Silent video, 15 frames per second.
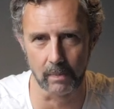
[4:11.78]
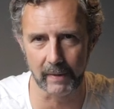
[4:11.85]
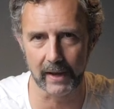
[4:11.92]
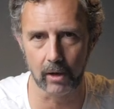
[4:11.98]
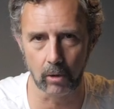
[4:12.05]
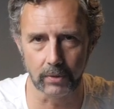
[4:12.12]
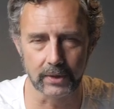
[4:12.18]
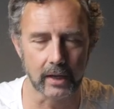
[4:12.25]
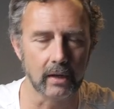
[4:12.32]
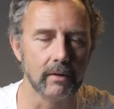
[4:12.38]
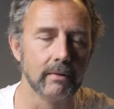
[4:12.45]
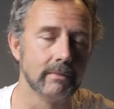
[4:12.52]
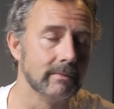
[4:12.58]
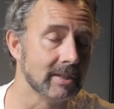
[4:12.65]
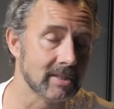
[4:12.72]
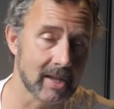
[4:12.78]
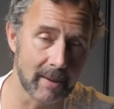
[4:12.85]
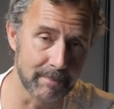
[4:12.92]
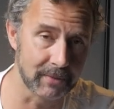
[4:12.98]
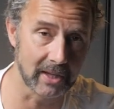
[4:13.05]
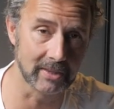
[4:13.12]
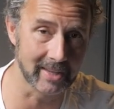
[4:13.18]
very credibly.
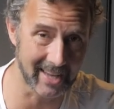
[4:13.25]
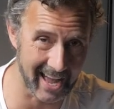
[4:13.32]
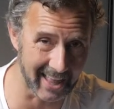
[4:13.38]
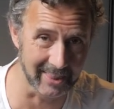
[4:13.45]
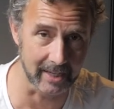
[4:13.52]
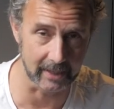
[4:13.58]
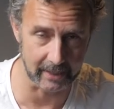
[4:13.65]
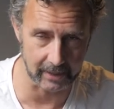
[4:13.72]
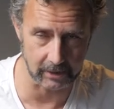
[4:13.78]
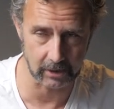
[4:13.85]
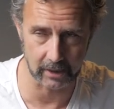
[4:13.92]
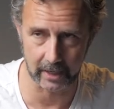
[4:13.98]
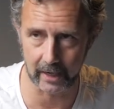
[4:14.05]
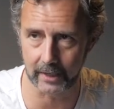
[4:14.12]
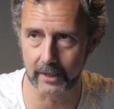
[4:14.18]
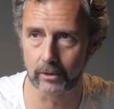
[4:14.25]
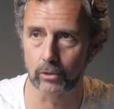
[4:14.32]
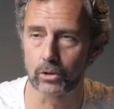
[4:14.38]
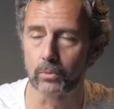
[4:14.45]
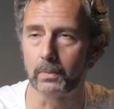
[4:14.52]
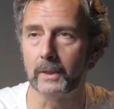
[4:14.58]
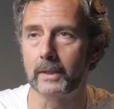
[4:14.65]
Yes, that was
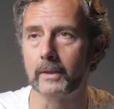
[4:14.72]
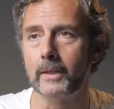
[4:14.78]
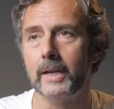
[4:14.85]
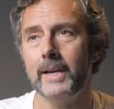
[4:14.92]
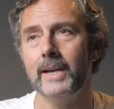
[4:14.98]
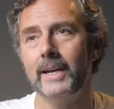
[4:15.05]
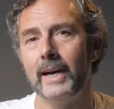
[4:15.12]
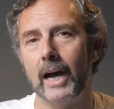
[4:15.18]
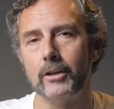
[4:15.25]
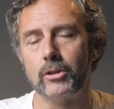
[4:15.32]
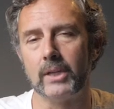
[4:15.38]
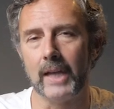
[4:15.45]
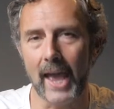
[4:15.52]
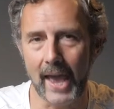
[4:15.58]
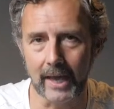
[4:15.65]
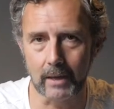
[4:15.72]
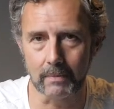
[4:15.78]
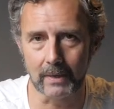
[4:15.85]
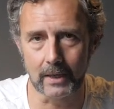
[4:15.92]
one of the new Honda bikes.